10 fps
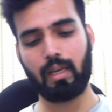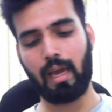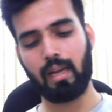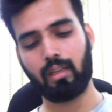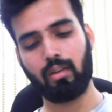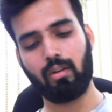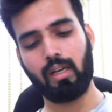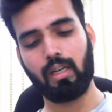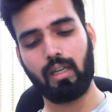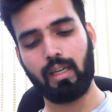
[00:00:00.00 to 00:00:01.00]

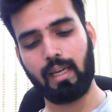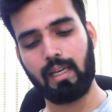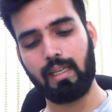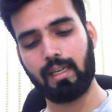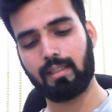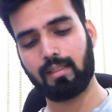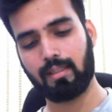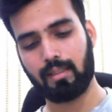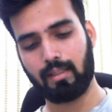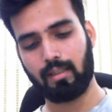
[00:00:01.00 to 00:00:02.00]
calculating
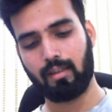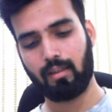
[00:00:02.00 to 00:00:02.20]
LEX